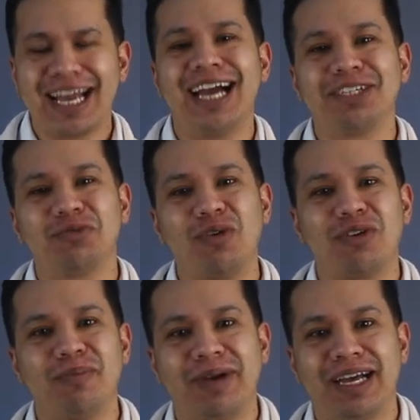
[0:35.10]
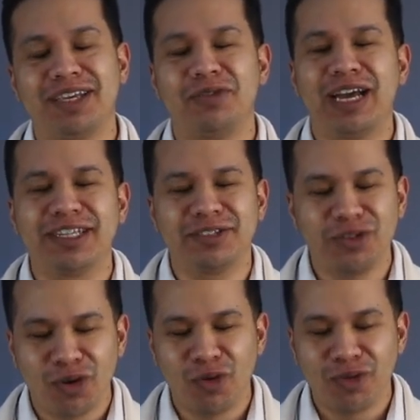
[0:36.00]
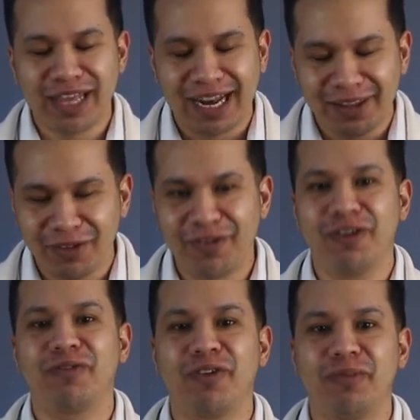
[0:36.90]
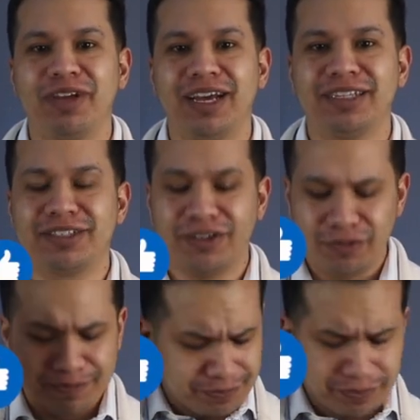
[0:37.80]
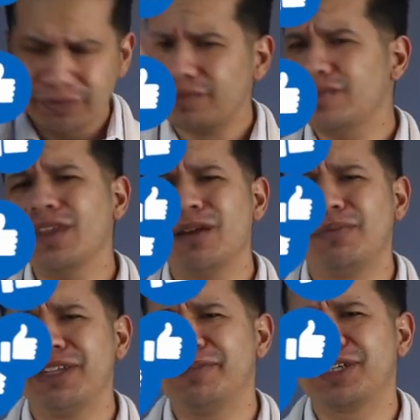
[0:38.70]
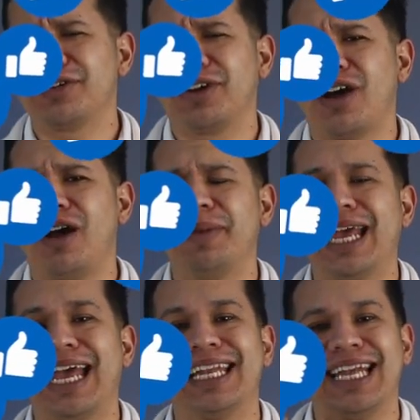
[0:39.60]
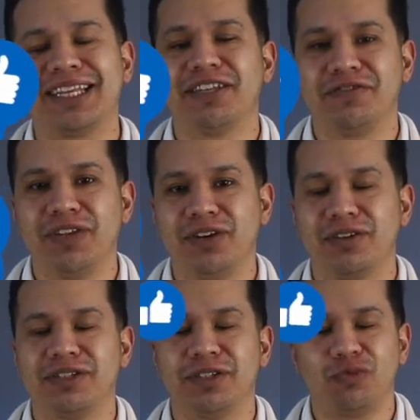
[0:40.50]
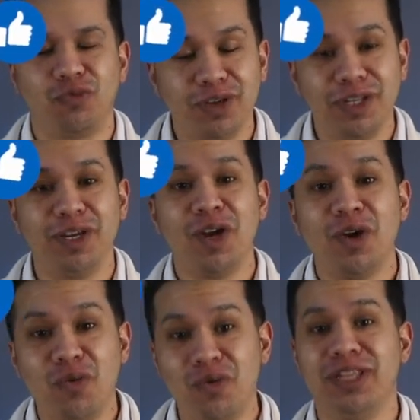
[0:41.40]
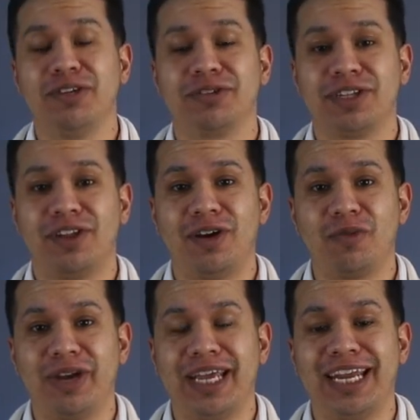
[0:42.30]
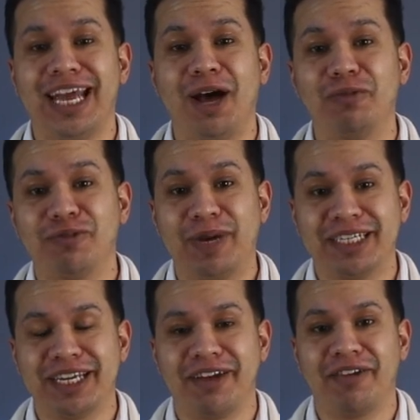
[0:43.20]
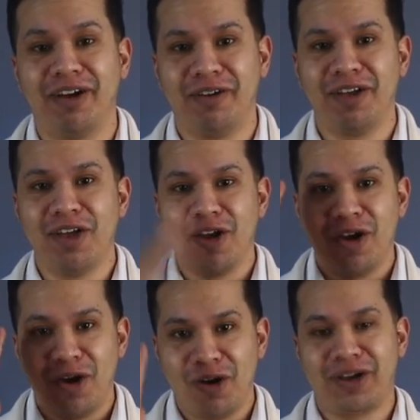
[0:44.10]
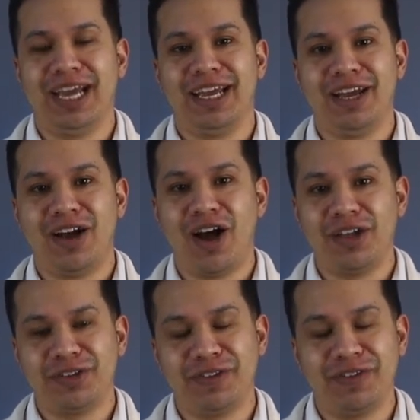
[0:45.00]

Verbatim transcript: guys, welcome back. You guys know that I love hearing from you guys, so please make sure to comment and like this video because it really goes a long way and it helps my channel out. Okay, on to the